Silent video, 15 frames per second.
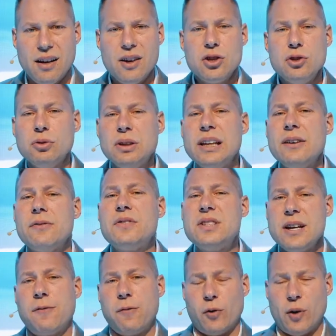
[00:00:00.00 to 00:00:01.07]
you live
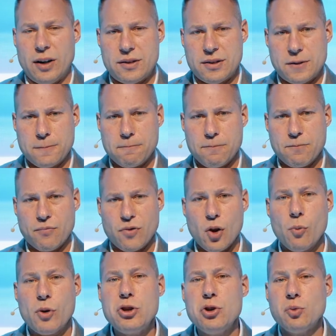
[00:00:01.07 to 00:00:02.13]
different
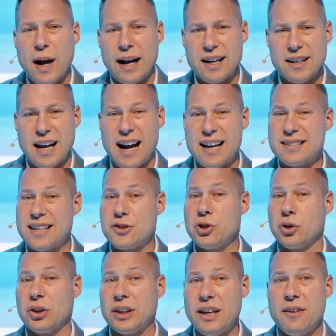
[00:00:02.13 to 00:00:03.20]
when you recognize that
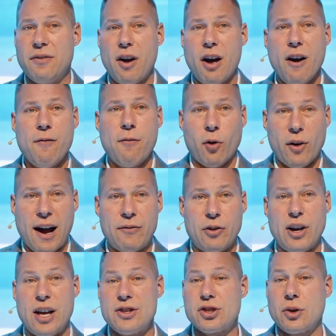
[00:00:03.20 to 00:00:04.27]
you'll live forever.
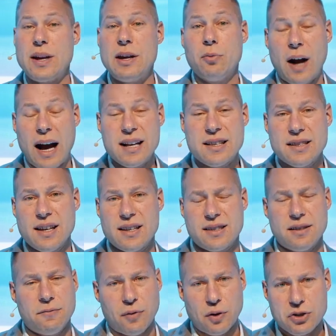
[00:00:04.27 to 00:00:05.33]
And so he writes this
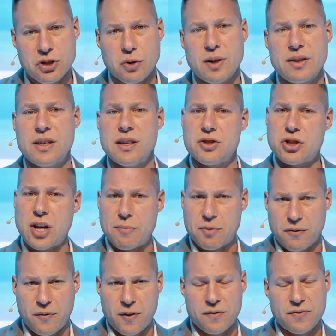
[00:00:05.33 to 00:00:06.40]
in 1 Corinthians
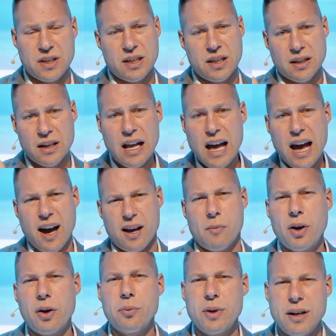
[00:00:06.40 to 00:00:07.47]
chapter 15, and I
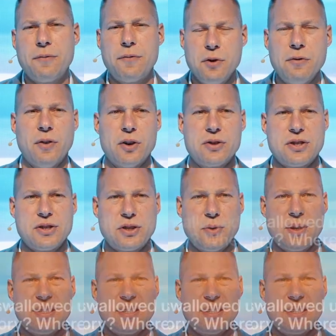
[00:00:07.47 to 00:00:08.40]
want to read a few verses to. He